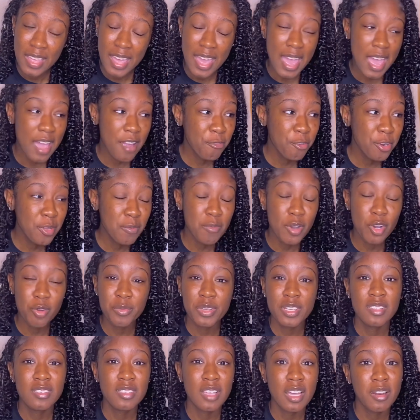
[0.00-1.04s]
Every
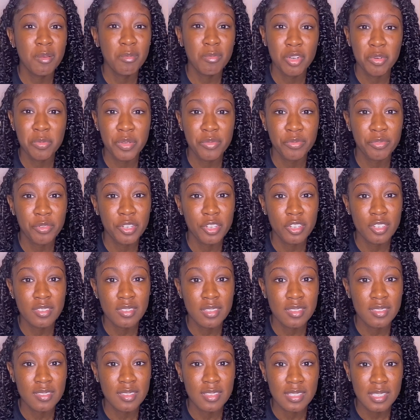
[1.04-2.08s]
moment is not a moment for your
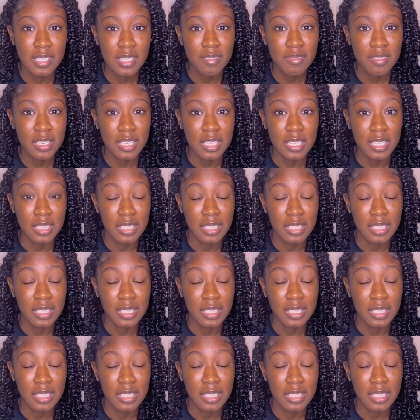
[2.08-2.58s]
sensitivity.